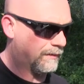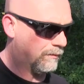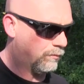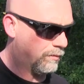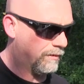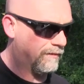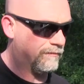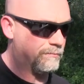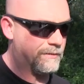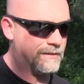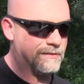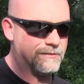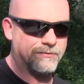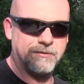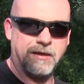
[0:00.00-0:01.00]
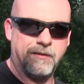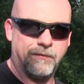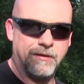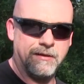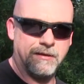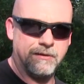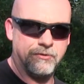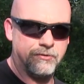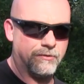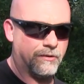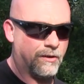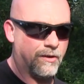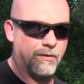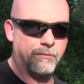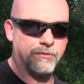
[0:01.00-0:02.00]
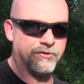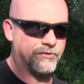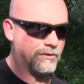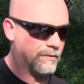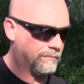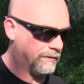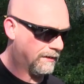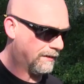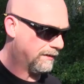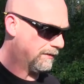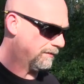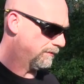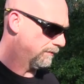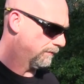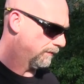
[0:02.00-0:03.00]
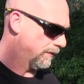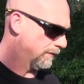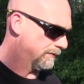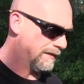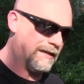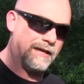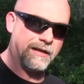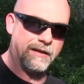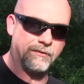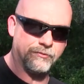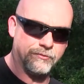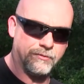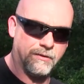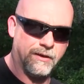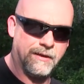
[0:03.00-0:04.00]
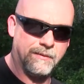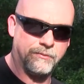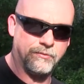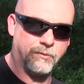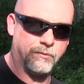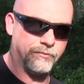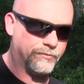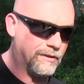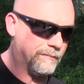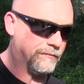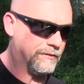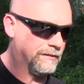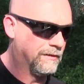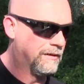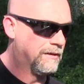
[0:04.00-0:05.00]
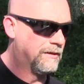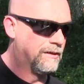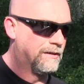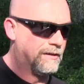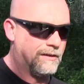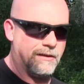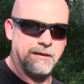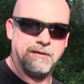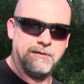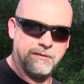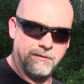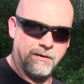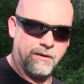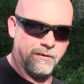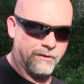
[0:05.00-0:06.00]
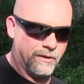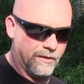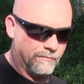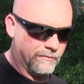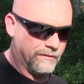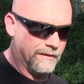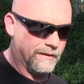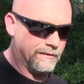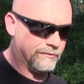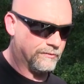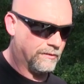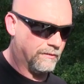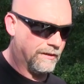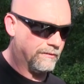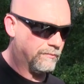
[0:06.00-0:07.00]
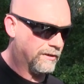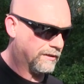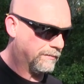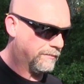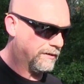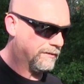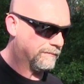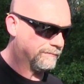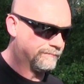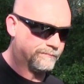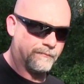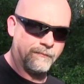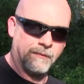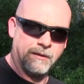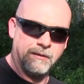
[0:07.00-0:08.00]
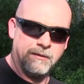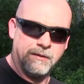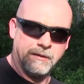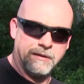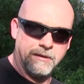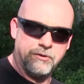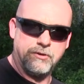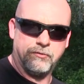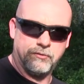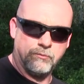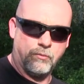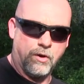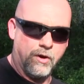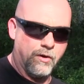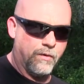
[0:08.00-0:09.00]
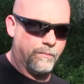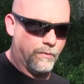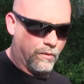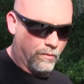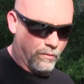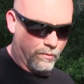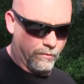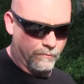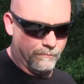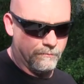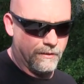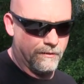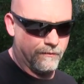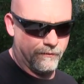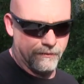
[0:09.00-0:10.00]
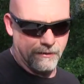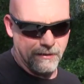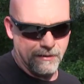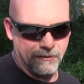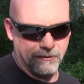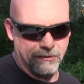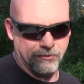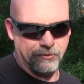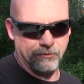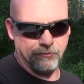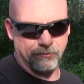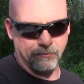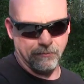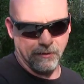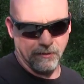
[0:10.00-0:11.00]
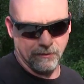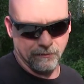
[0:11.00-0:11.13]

One of them is, I think it should come with some kind of tie-down straps or something. It did not come with that, so I'd recommend getting you some rope, or better than that, get you some